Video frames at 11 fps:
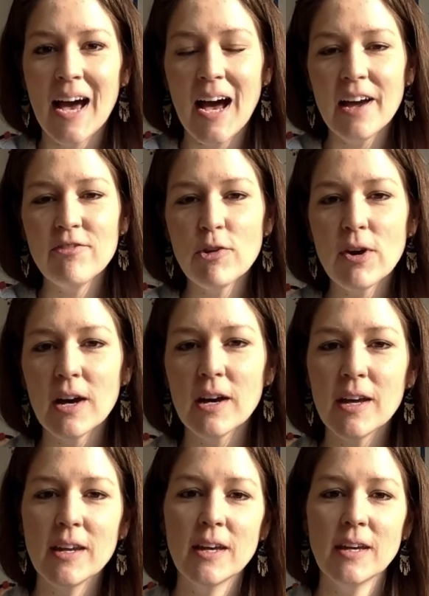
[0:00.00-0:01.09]
Hi
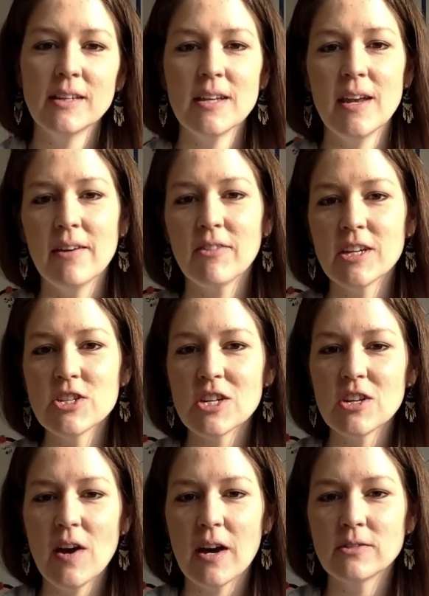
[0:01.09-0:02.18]
everyone! Today I'm going to show
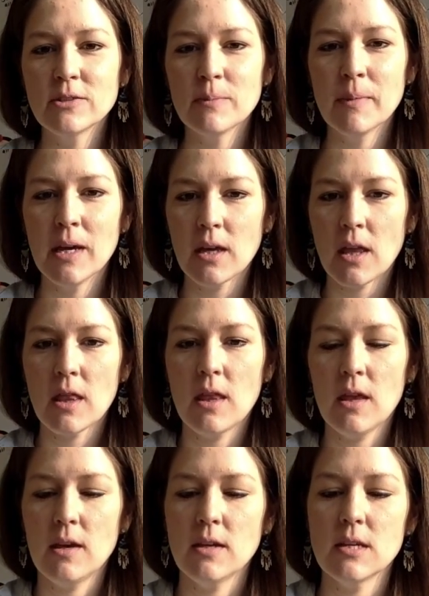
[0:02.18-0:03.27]
you how to make
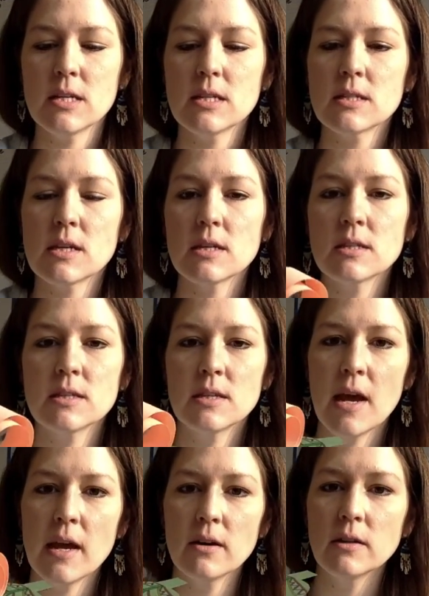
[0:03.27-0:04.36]
this
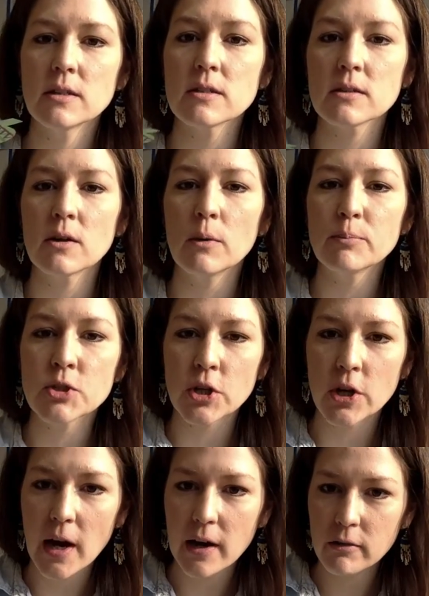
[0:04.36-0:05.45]
snail
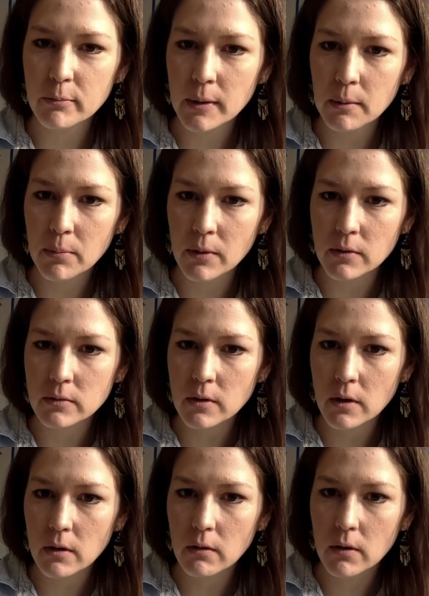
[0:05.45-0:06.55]
sculpture out of paper.
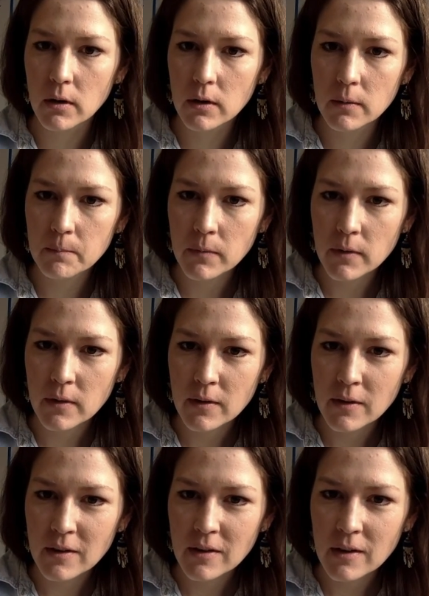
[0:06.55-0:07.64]
So
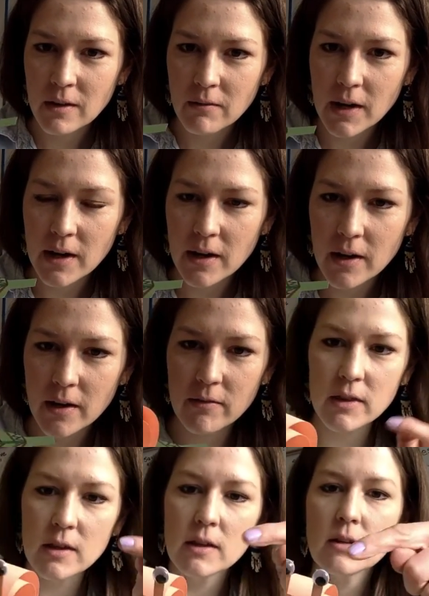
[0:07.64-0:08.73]
here we
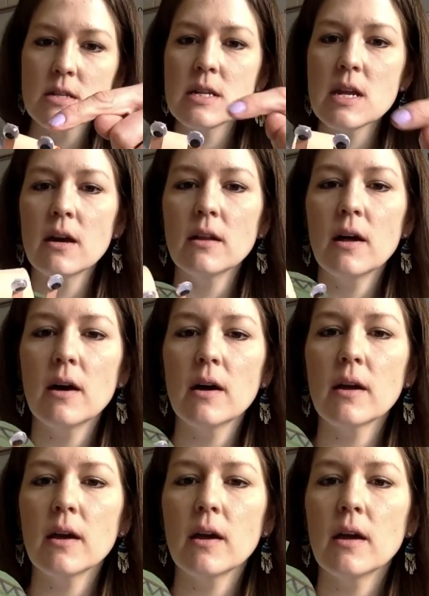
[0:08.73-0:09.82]
have the little snail
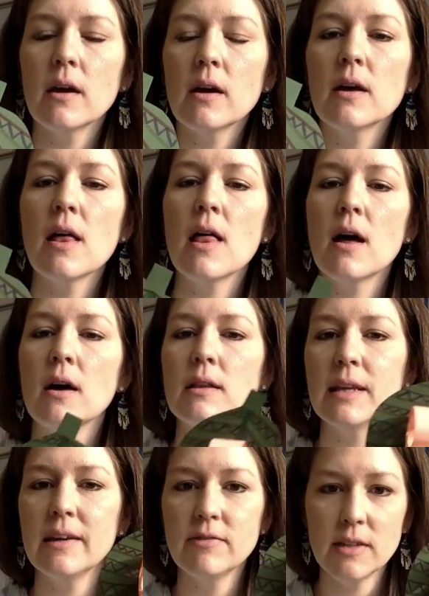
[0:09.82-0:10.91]
on a
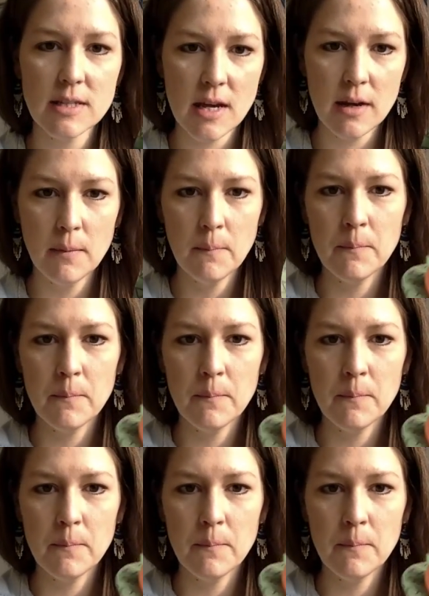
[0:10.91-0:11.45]
leaf design.